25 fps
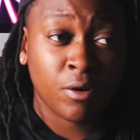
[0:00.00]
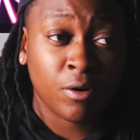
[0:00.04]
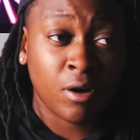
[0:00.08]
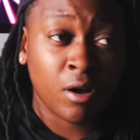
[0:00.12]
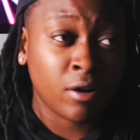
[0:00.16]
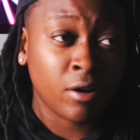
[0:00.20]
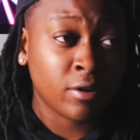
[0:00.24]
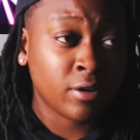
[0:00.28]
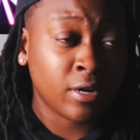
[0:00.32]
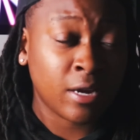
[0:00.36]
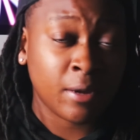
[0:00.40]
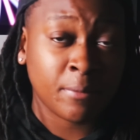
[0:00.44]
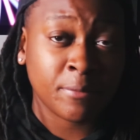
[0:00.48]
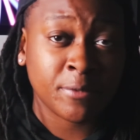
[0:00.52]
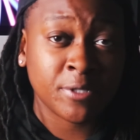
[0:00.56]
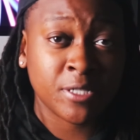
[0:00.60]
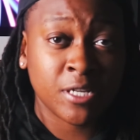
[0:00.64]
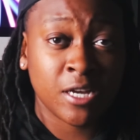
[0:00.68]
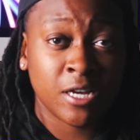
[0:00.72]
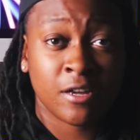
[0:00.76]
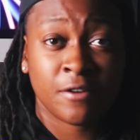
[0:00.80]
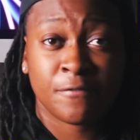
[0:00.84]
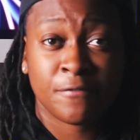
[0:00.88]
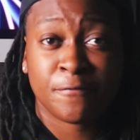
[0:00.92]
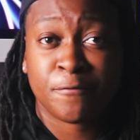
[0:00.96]
on
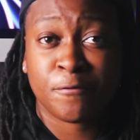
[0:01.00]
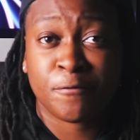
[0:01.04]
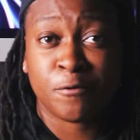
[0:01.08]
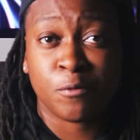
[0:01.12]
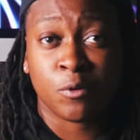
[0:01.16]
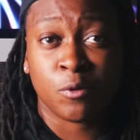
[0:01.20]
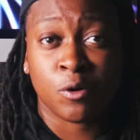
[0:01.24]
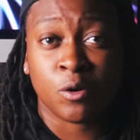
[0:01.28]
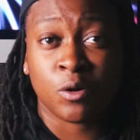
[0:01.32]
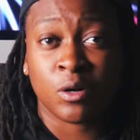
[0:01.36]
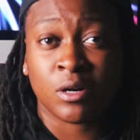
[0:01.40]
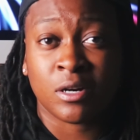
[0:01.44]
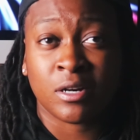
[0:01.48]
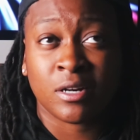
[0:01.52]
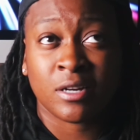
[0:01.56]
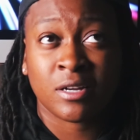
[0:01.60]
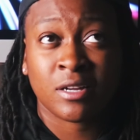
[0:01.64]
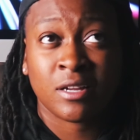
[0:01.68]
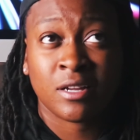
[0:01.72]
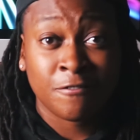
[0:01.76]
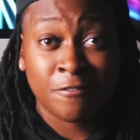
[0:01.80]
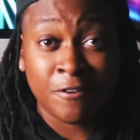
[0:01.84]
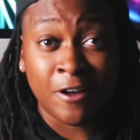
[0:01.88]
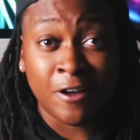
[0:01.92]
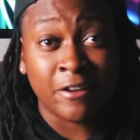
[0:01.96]
Amazon for
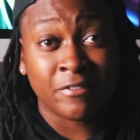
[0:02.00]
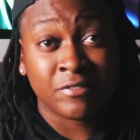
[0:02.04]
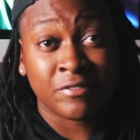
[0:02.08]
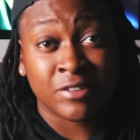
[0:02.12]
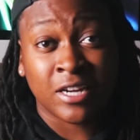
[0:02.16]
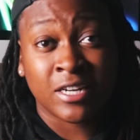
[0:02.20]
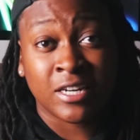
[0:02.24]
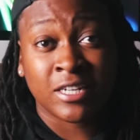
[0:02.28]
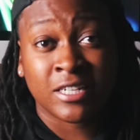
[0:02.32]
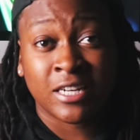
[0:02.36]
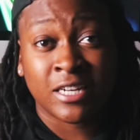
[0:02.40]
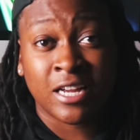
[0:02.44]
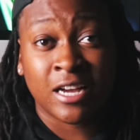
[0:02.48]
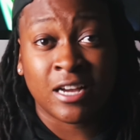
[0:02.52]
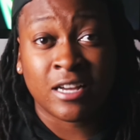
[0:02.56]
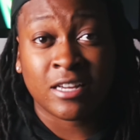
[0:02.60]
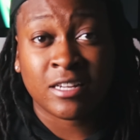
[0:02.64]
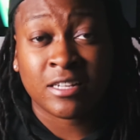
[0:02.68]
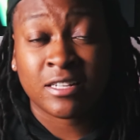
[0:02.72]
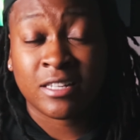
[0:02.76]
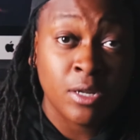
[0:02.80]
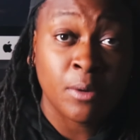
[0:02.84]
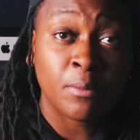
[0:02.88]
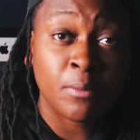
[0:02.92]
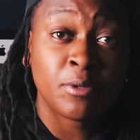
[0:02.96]

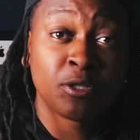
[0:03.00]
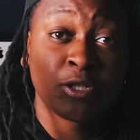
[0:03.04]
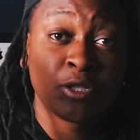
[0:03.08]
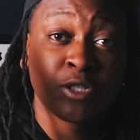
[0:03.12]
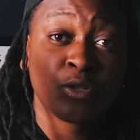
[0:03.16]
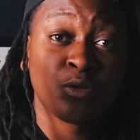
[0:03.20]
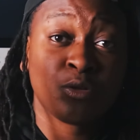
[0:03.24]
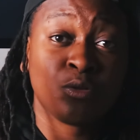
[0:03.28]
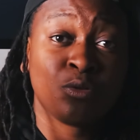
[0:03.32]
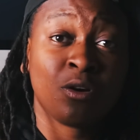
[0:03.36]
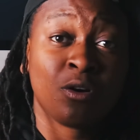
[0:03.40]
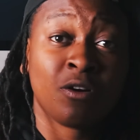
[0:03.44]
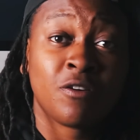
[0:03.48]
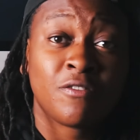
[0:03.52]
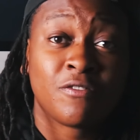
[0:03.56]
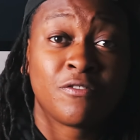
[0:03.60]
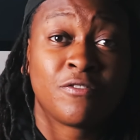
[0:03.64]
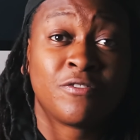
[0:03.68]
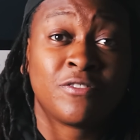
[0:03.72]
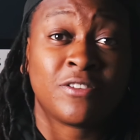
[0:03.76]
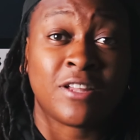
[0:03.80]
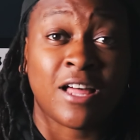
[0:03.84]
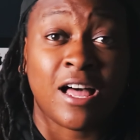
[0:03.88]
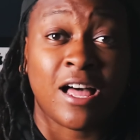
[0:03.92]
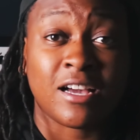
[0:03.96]
$599. Number two,
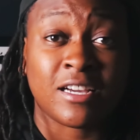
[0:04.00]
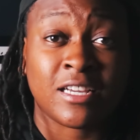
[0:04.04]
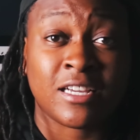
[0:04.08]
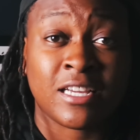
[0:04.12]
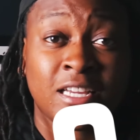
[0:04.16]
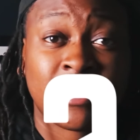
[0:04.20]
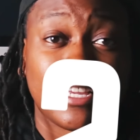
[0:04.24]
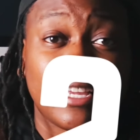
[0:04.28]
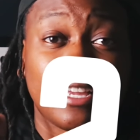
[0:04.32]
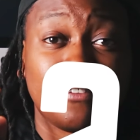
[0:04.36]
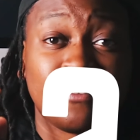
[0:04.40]
vlogging.